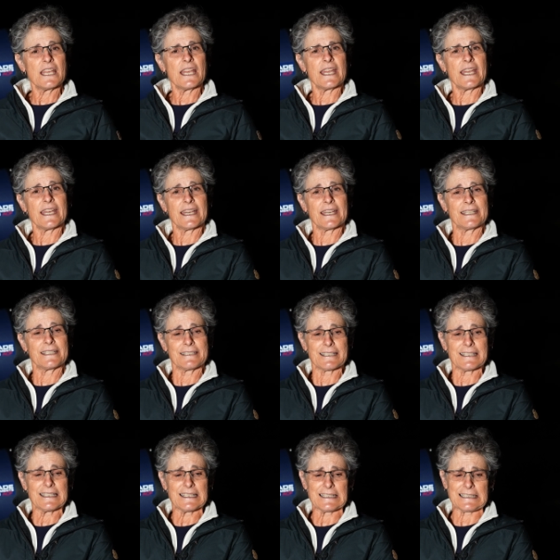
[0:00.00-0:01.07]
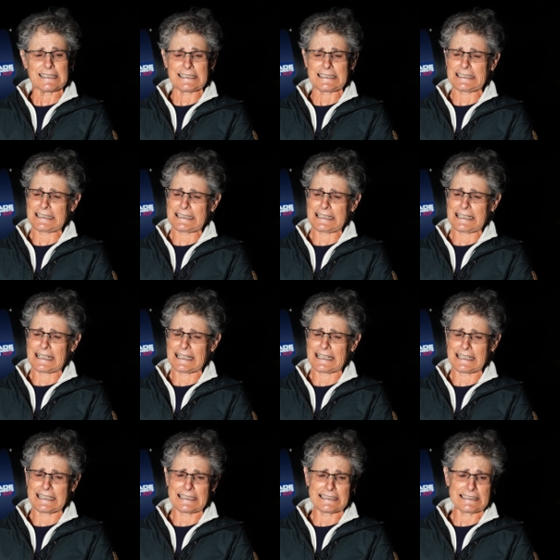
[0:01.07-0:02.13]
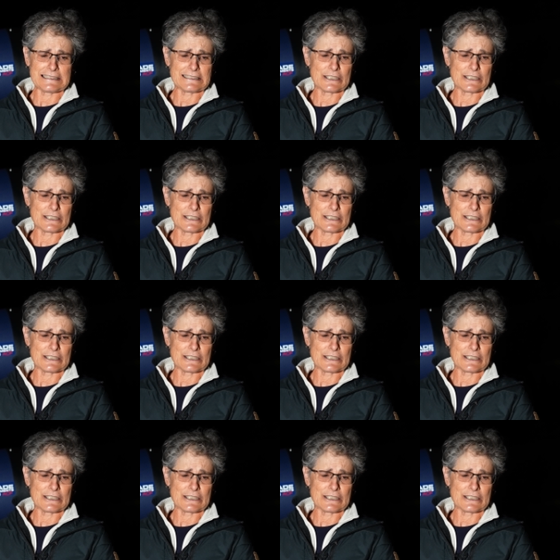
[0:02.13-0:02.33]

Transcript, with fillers: And I